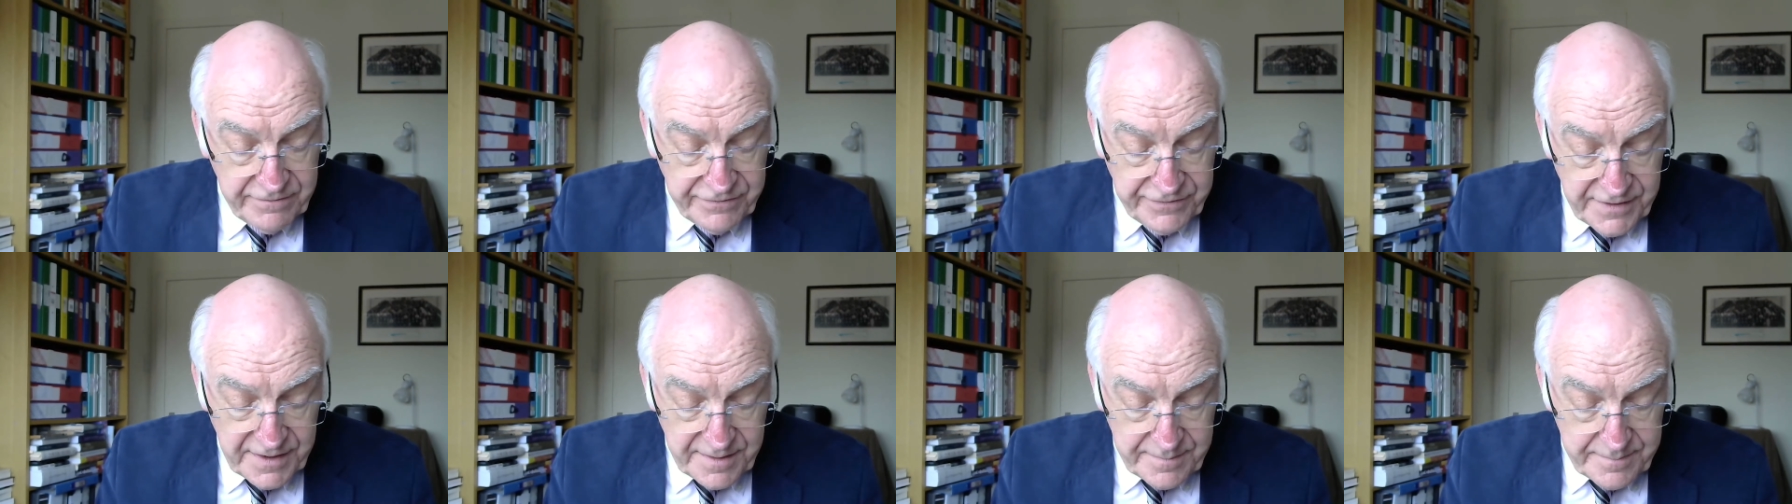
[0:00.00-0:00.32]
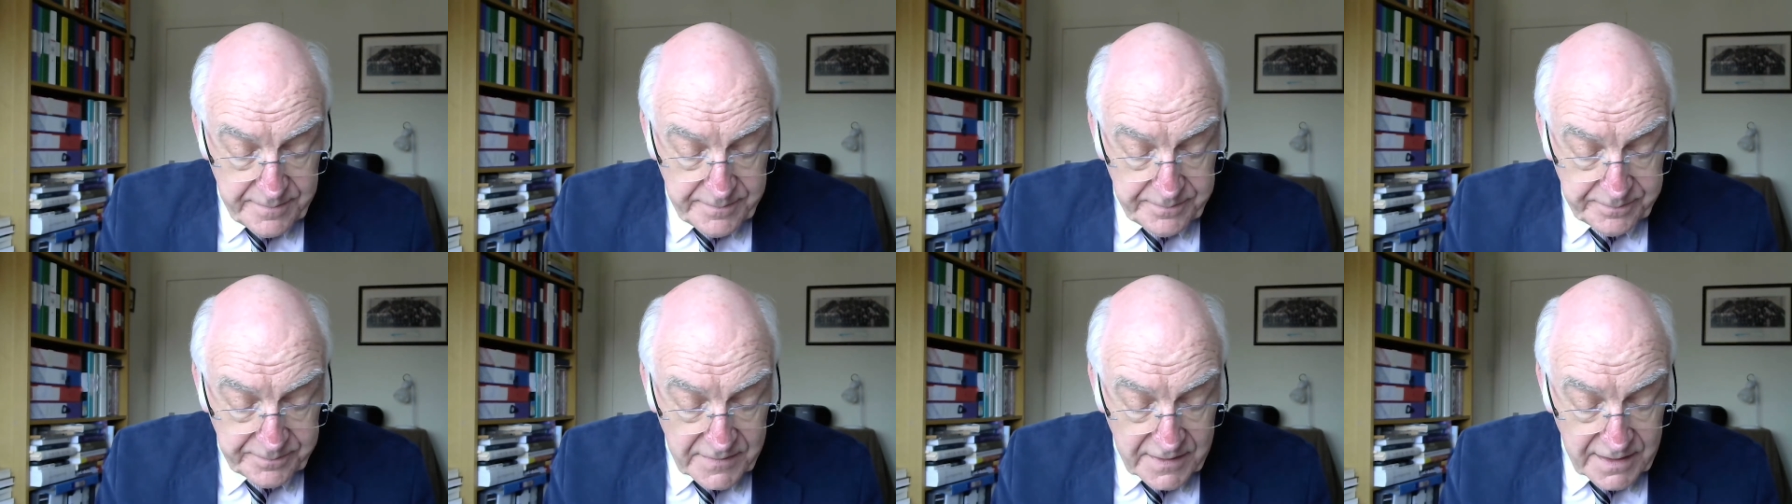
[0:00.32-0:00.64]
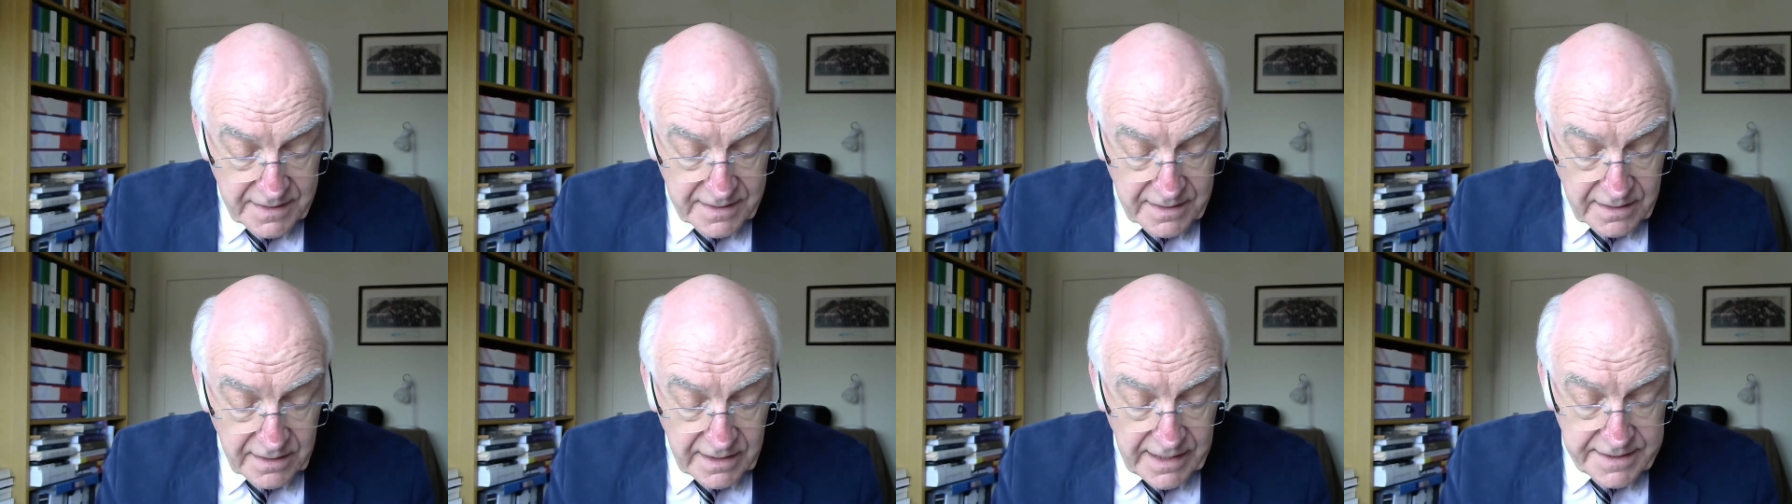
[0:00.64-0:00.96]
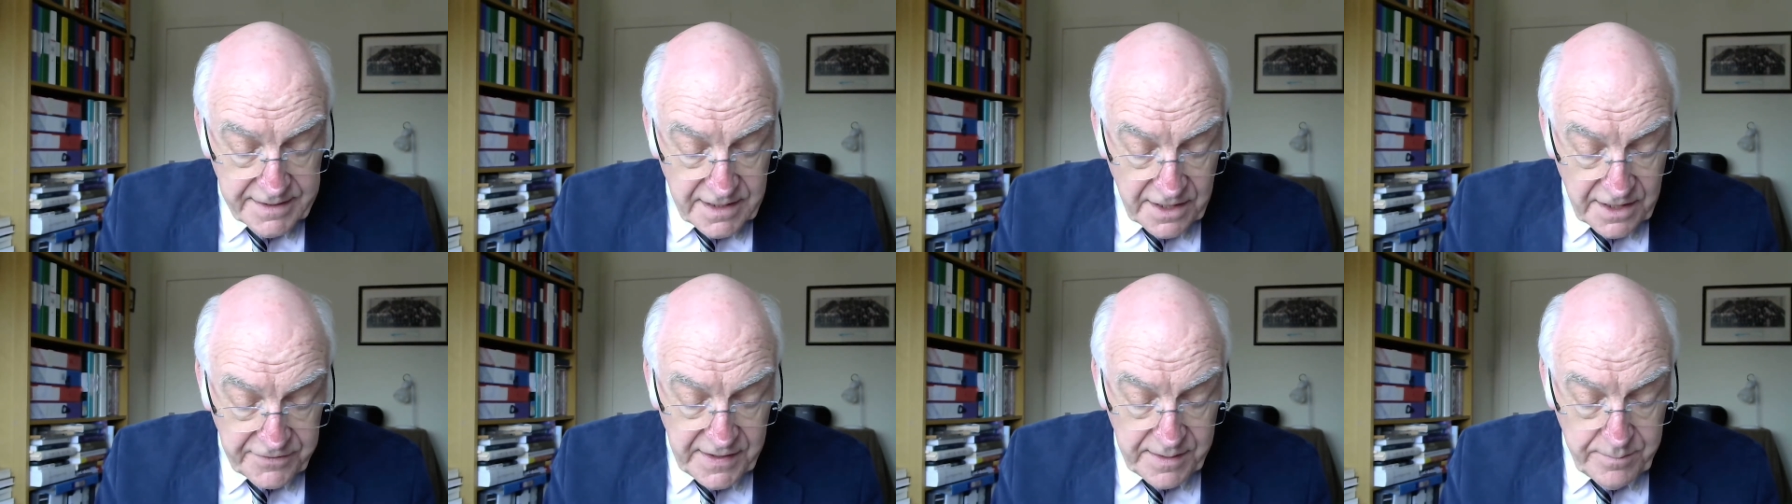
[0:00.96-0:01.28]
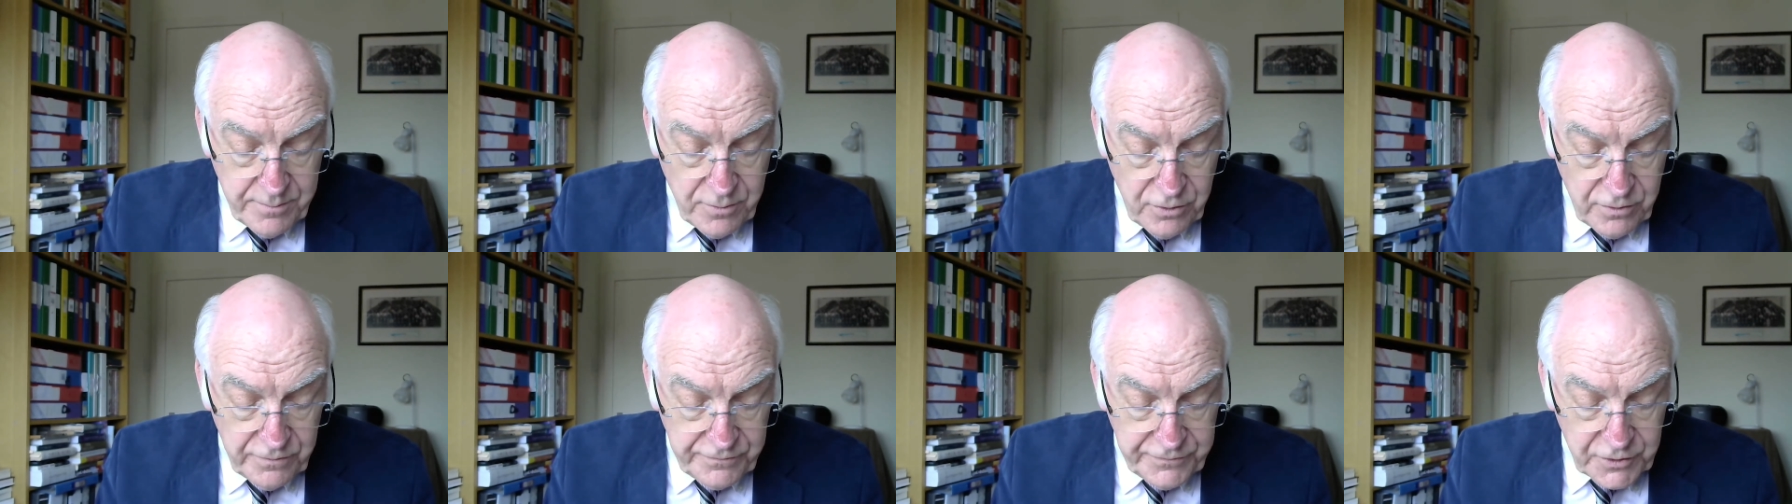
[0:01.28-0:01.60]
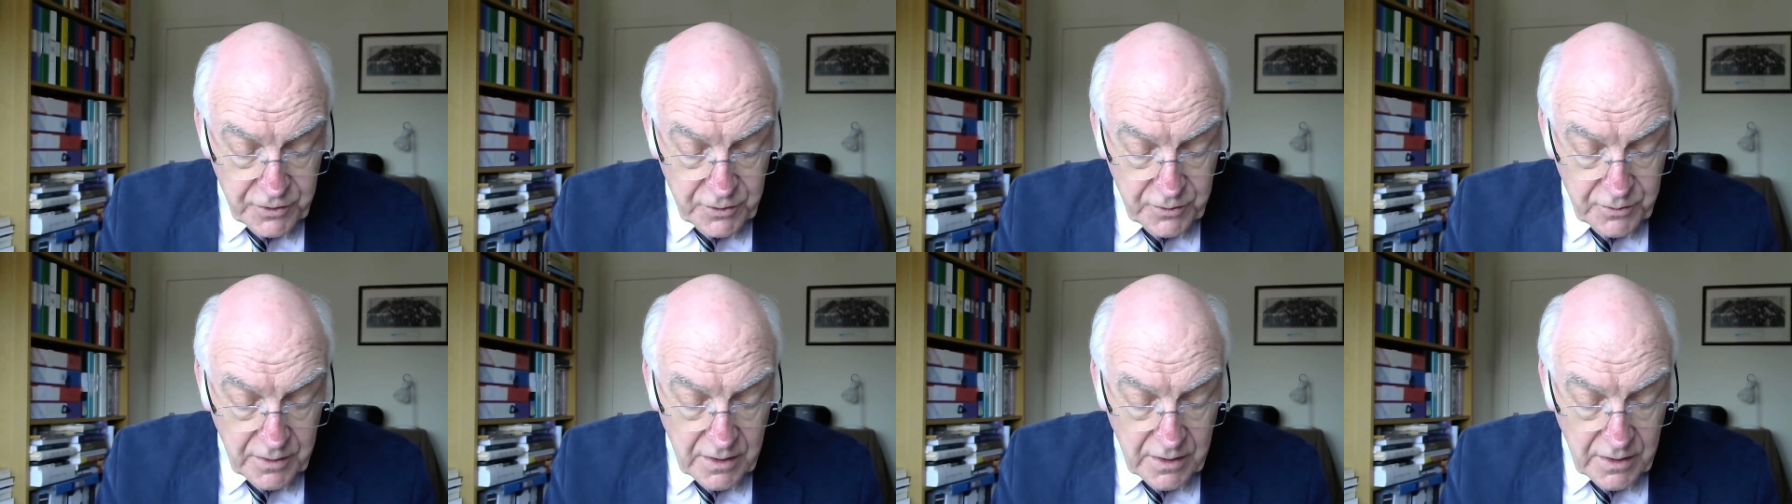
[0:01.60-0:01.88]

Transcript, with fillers: firm, let nothing move you.